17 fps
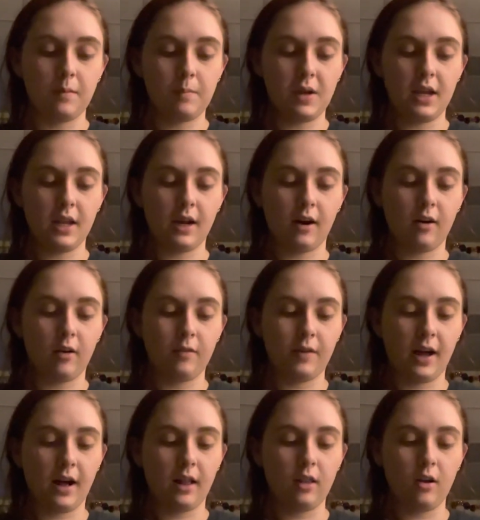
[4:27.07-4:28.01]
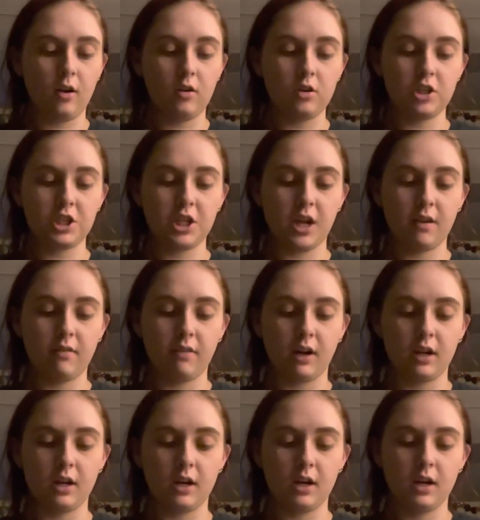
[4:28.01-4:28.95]
made out of aloe shea
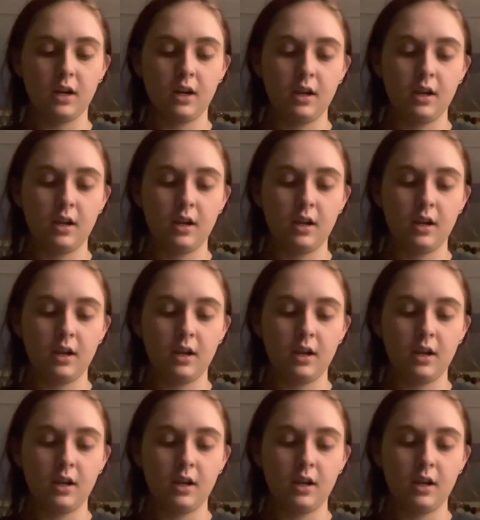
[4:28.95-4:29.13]
butter,